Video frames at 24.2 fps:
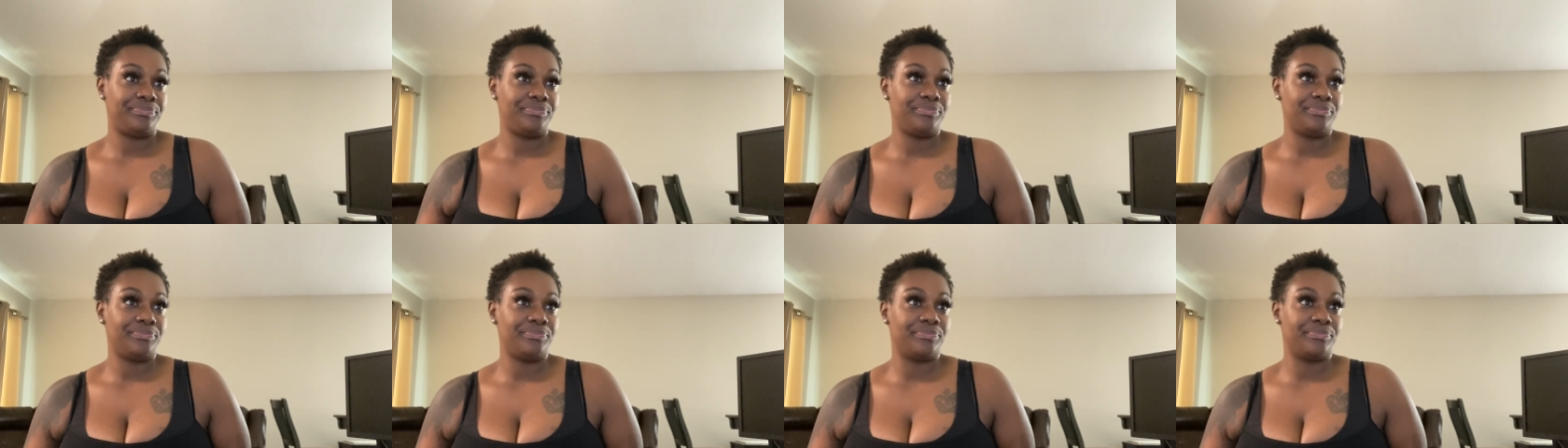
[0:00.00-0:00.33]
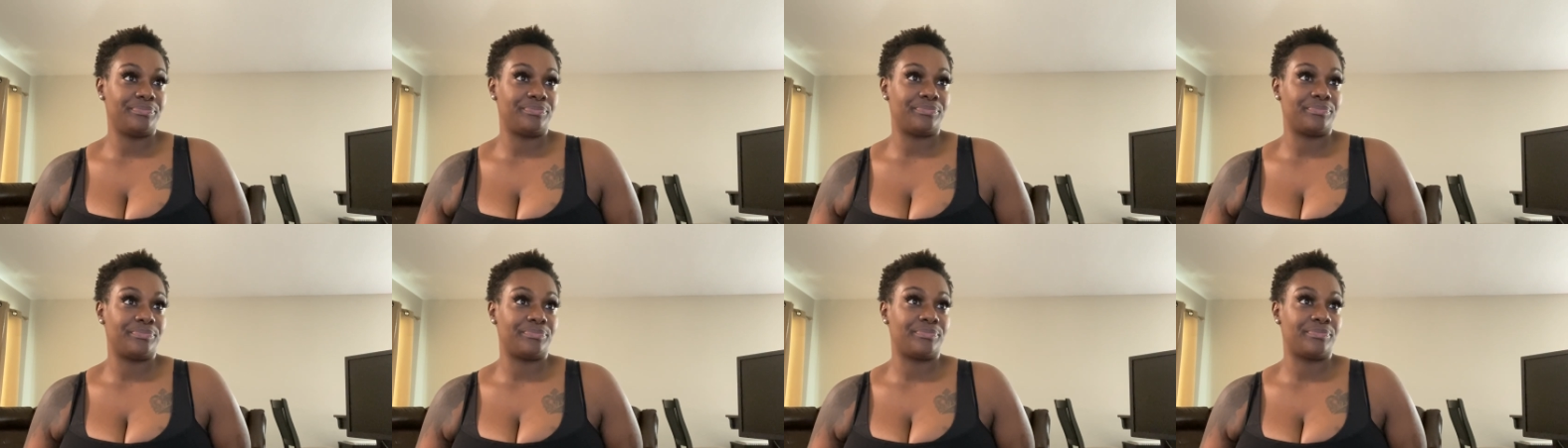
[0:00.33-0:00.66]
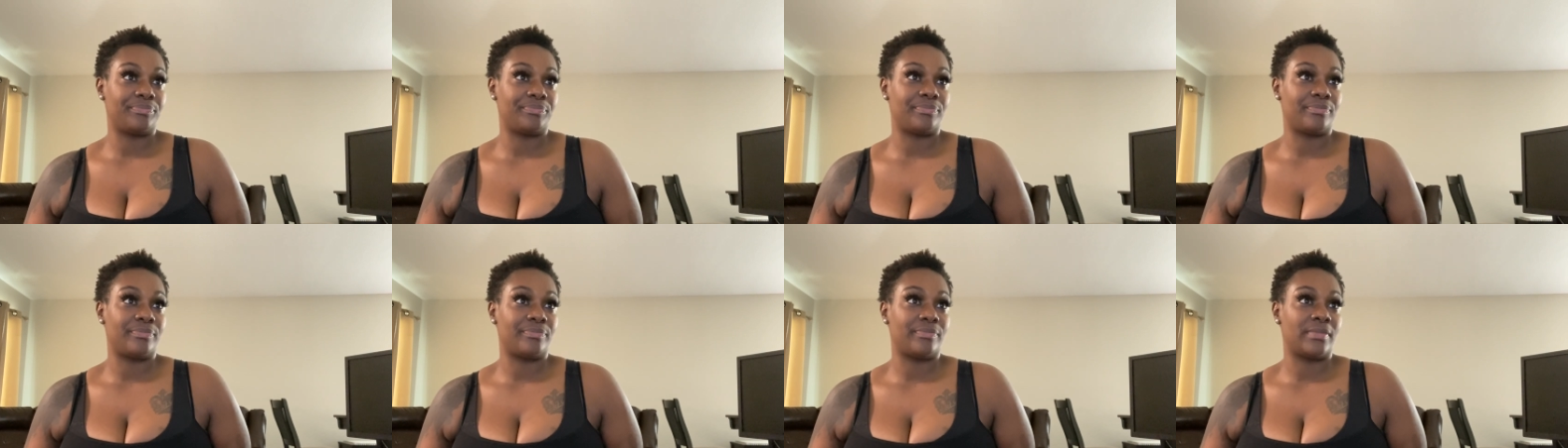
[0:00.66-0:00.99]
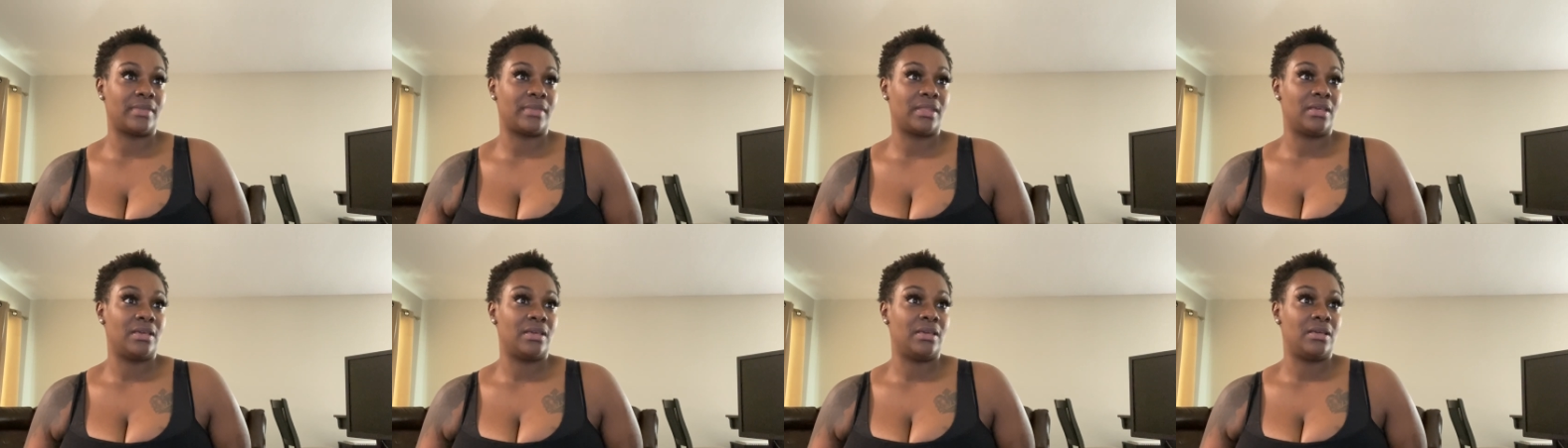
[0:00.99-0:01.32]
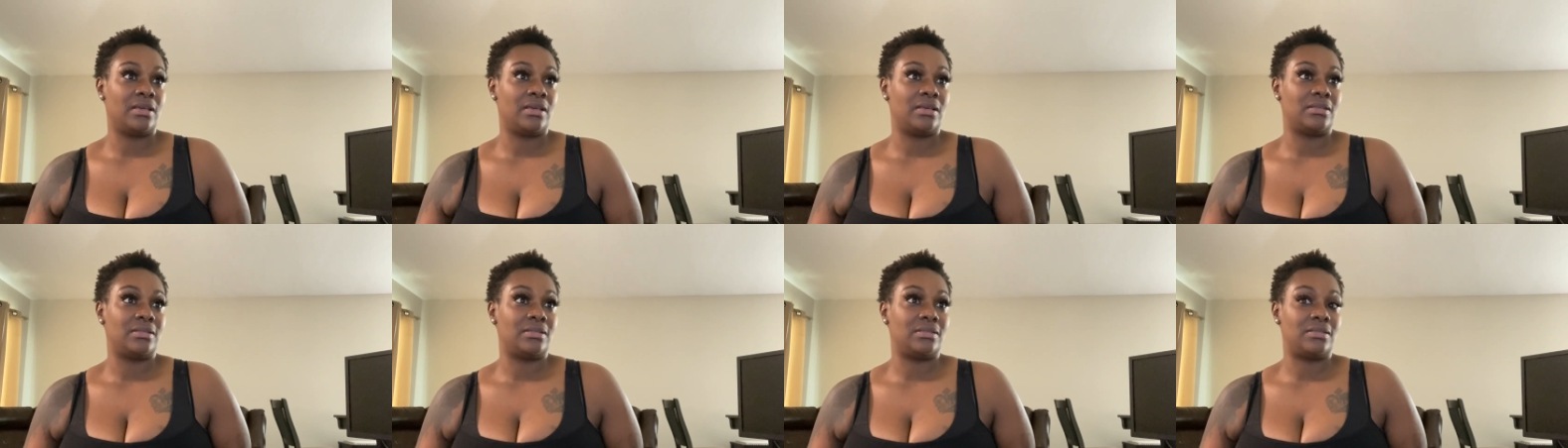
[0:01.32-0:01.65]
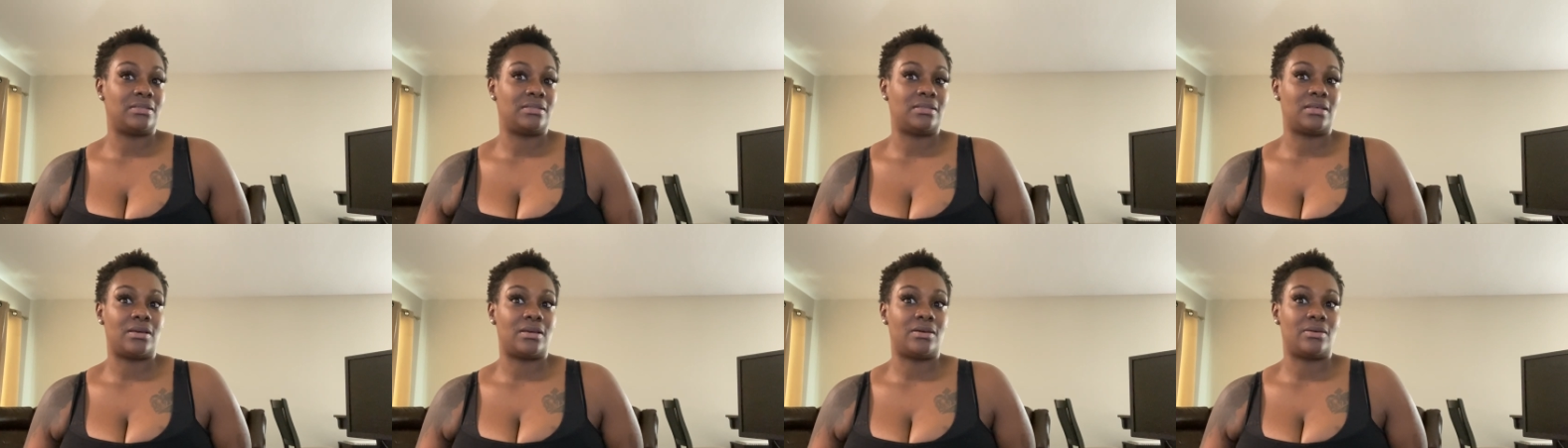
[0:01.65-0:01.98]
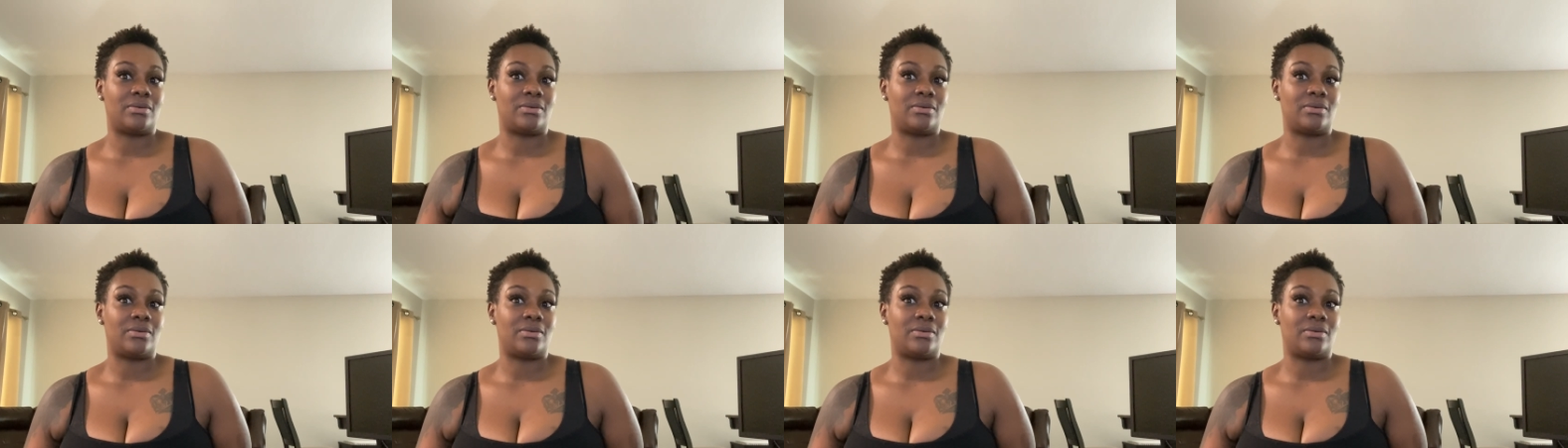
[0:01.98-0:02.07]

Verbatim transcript: Mm-hmm. So